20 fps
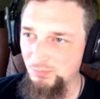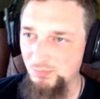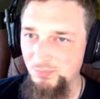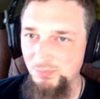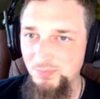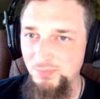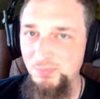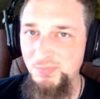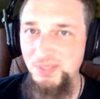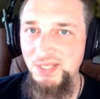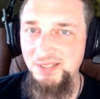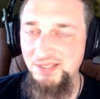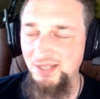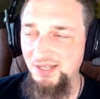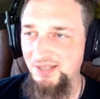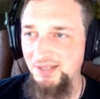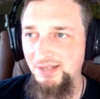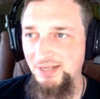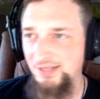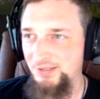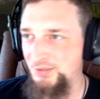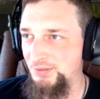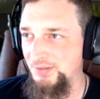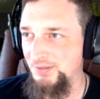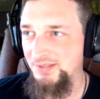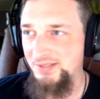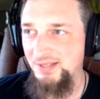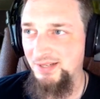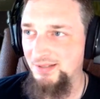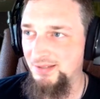be second nature.
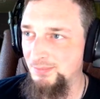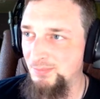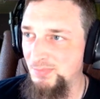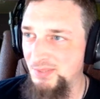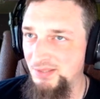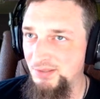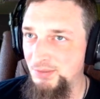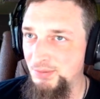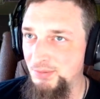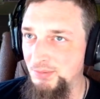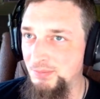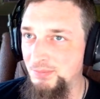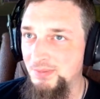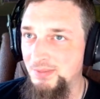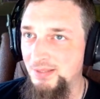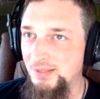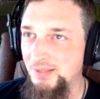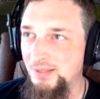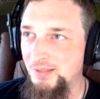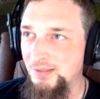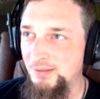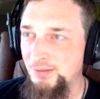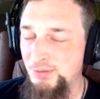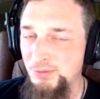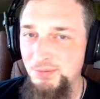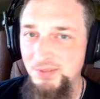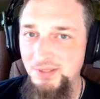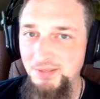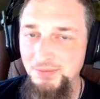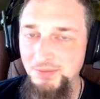It's not going to be too
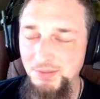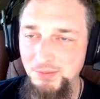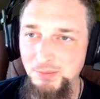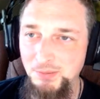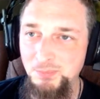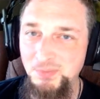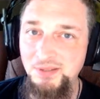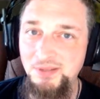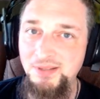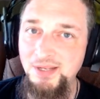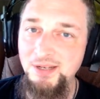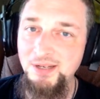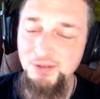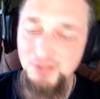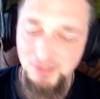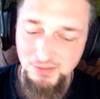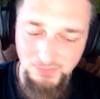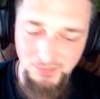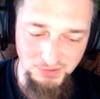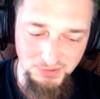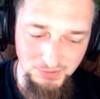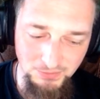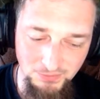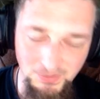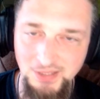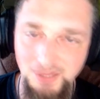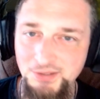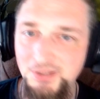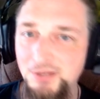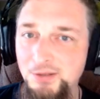difficult. But thank you so much for
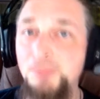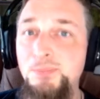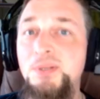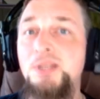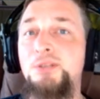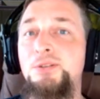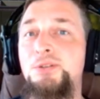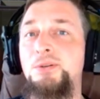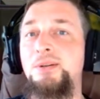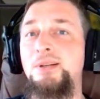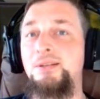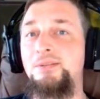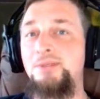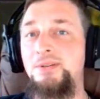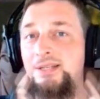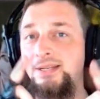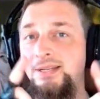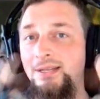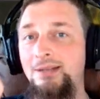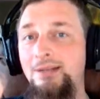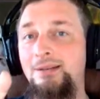watching. Hope you enjoyed. If you did,